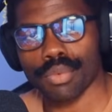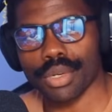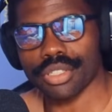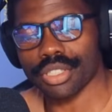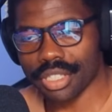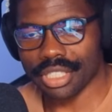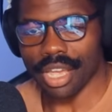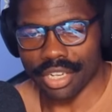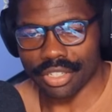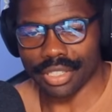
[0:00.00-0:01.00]
which is a
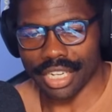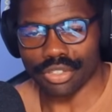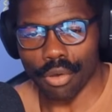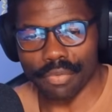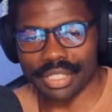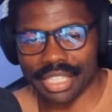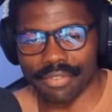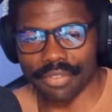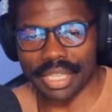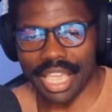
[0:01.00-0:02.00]
title that is often
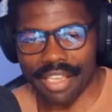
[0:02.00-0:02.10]
given